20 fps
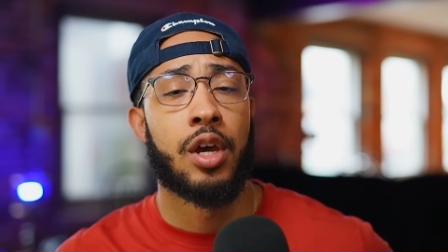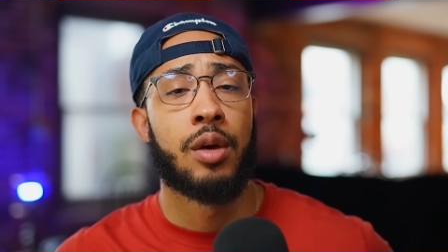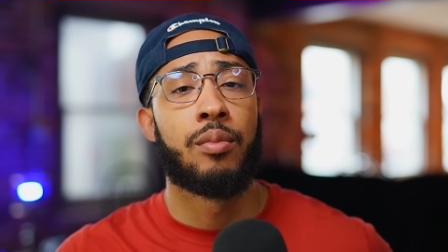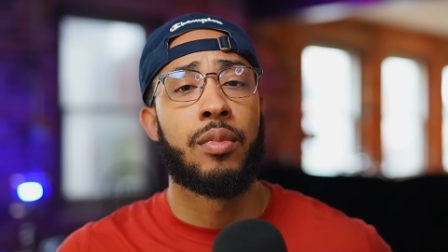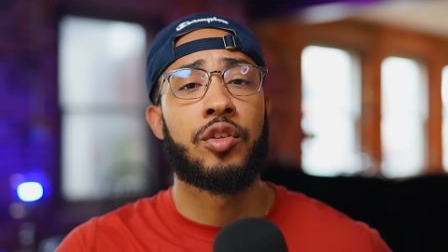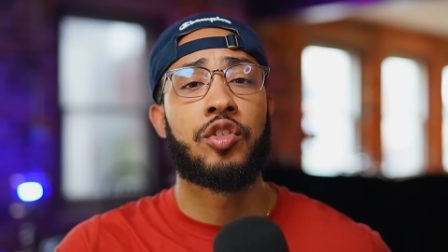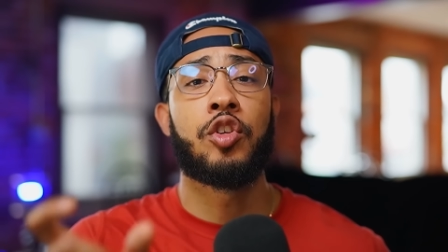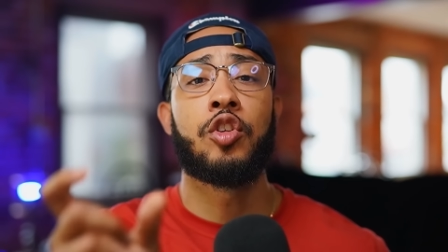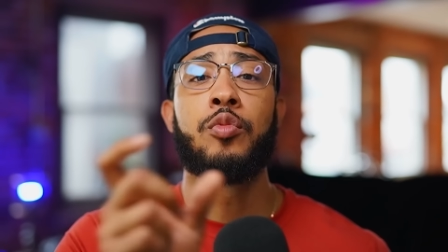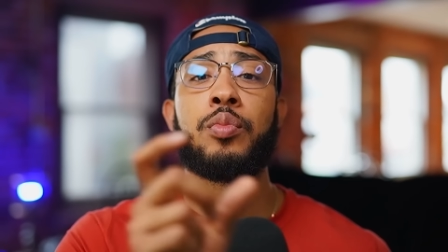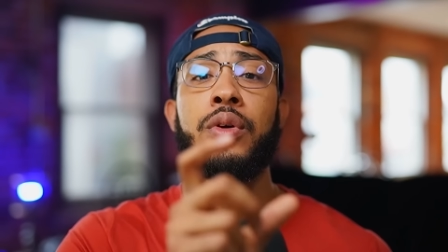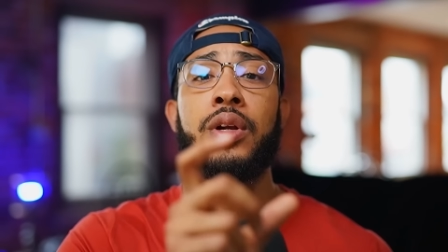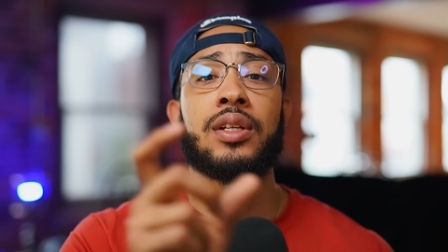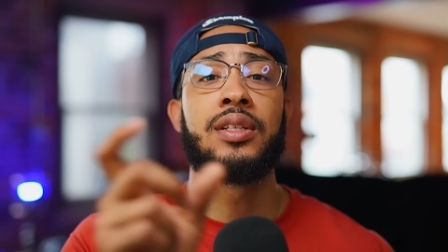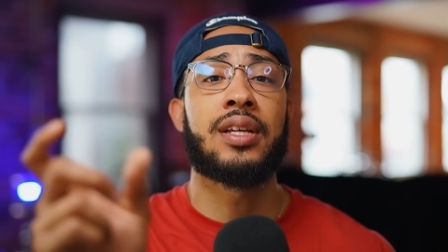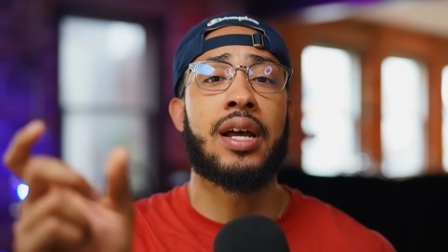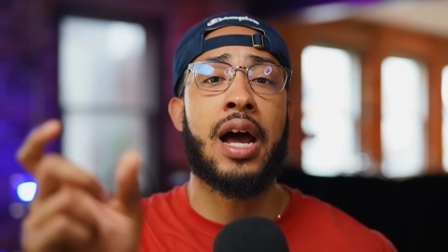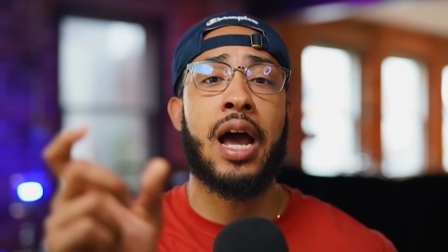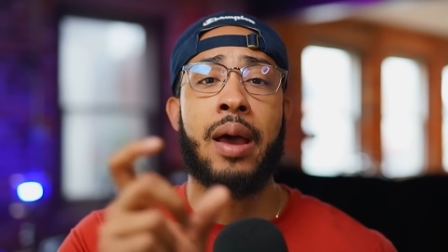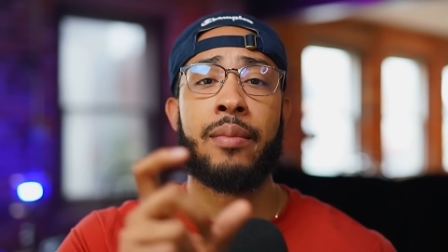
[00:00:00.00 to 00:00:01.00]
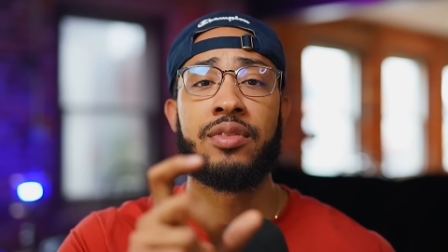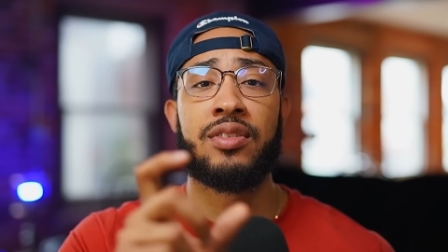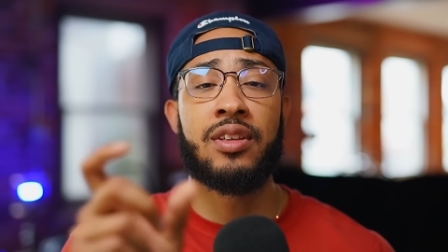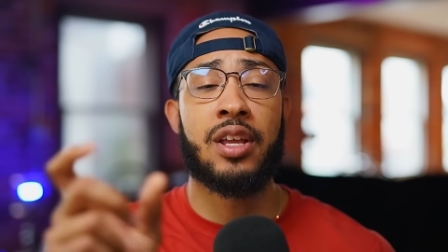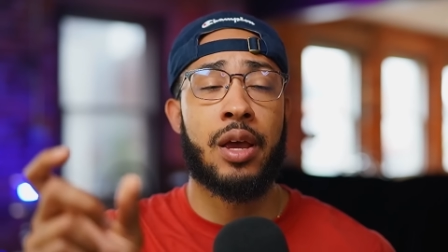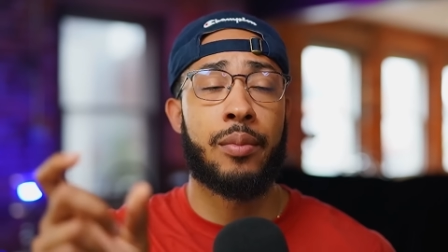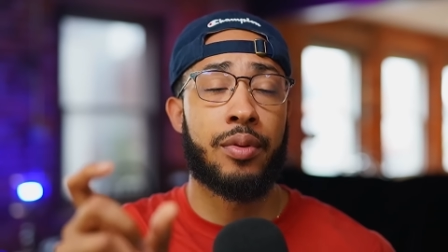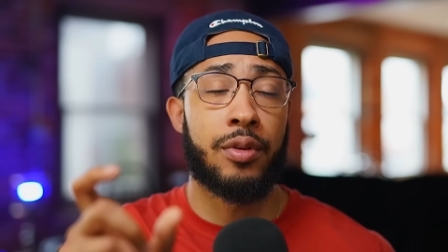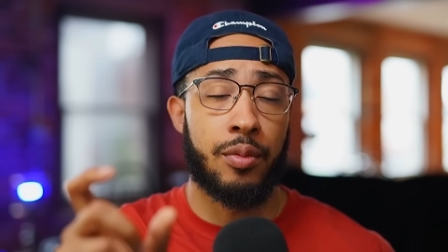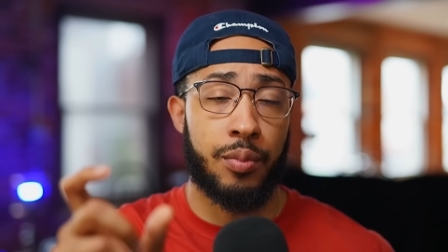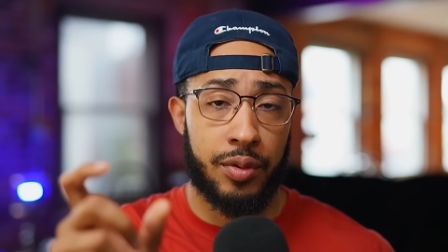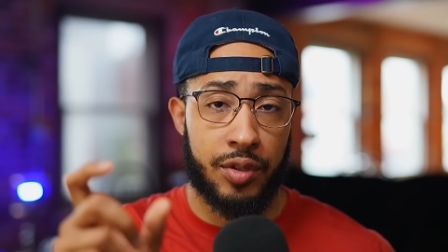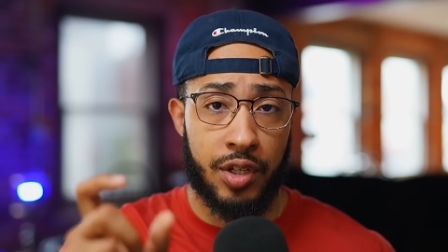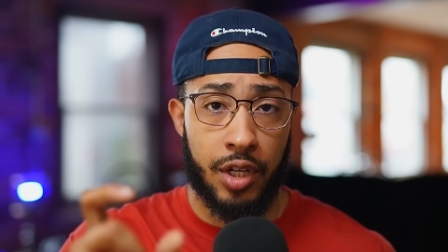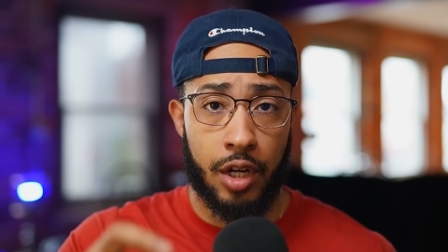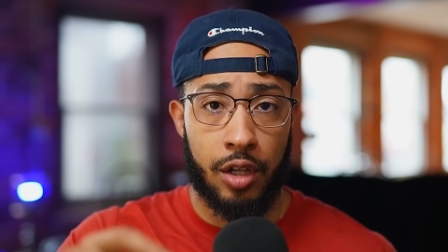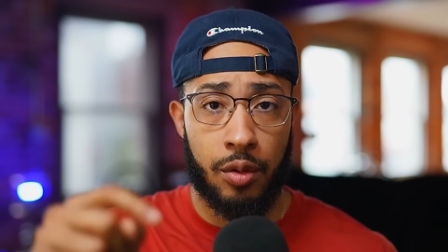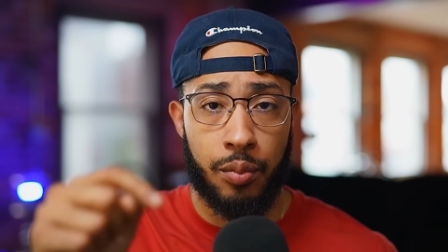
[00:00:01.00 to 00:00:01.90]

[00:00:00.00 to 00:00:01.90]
Make sure you put a timestamp at a particular